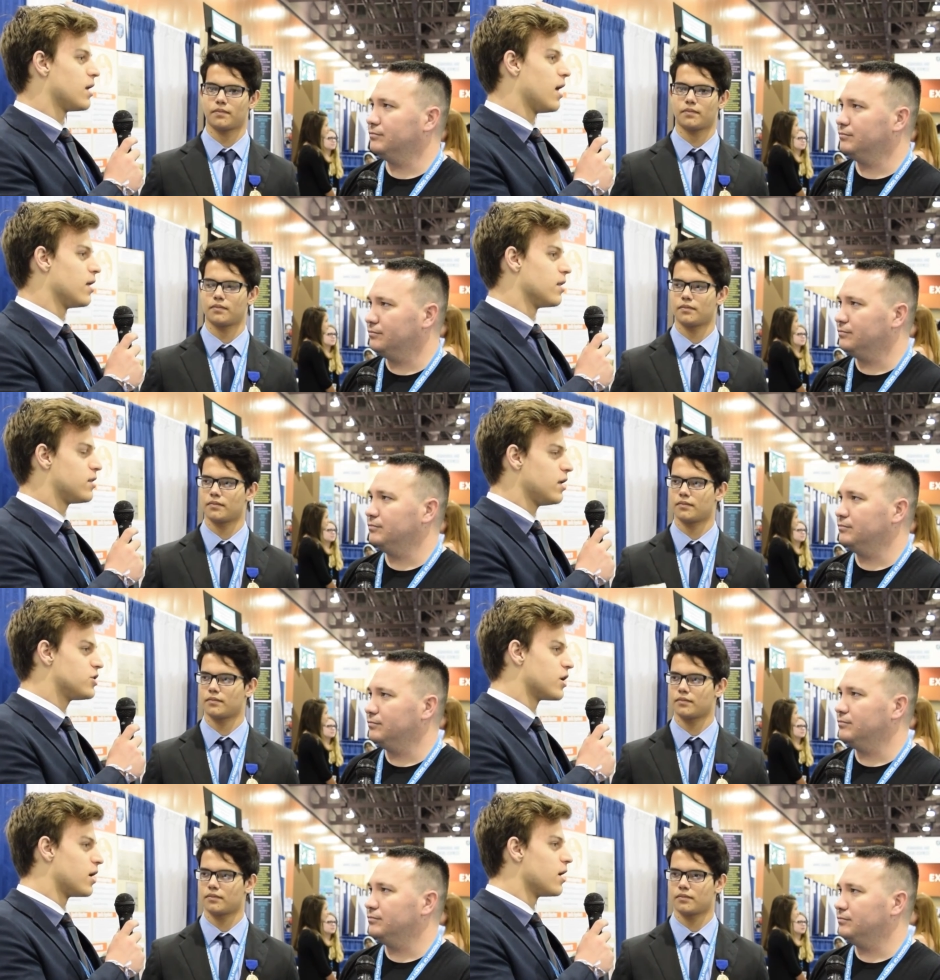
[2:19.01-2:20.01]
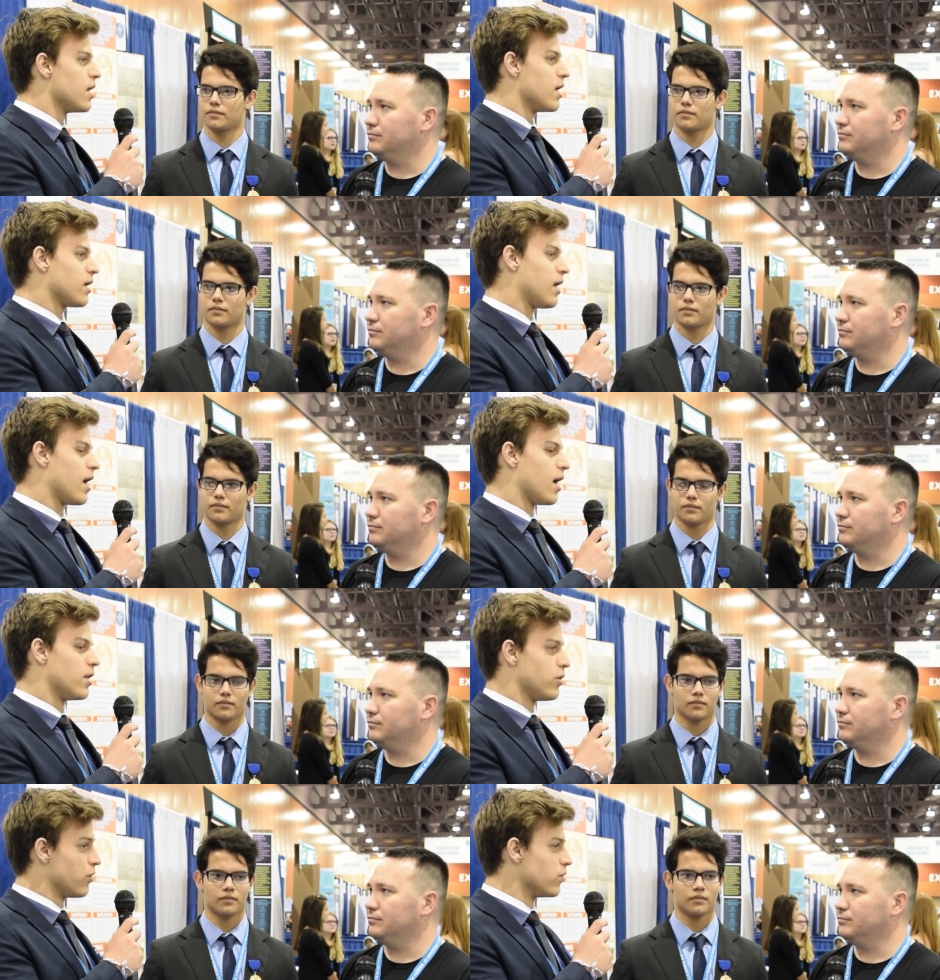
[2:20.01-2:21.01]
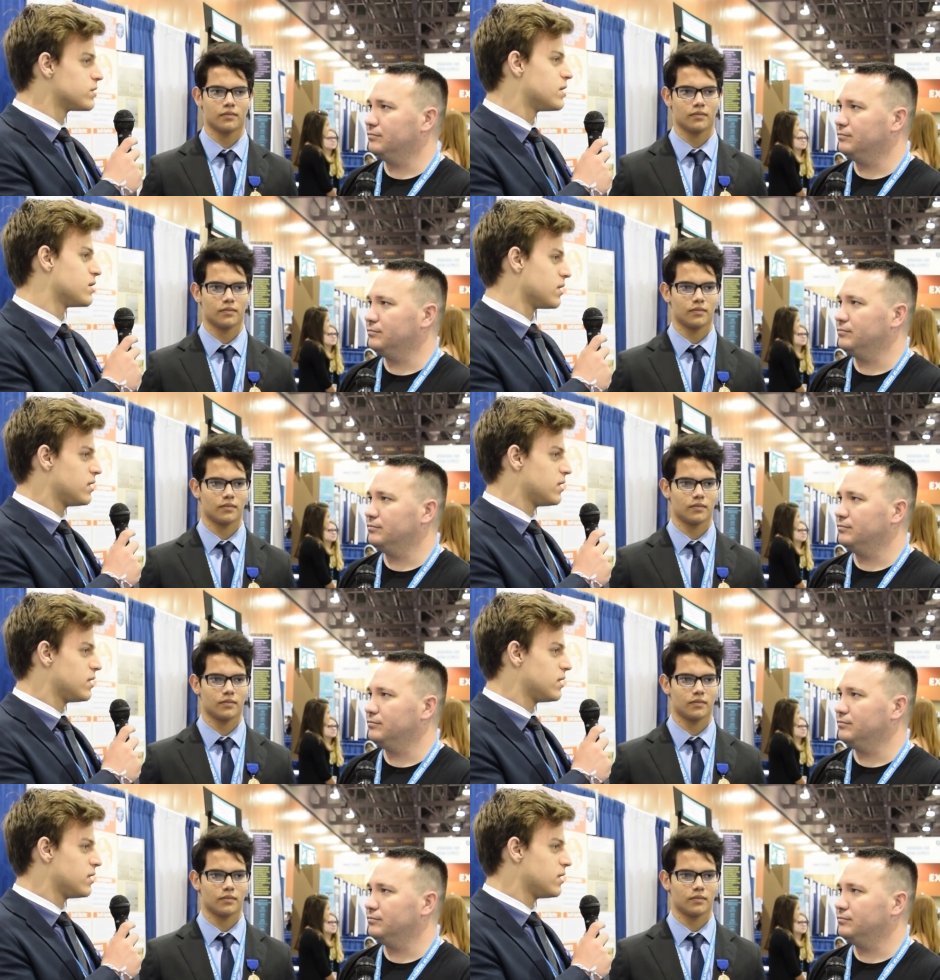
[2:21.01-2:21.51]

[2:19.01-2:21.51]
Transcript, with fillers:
Speaker 1: and the teacher can use this,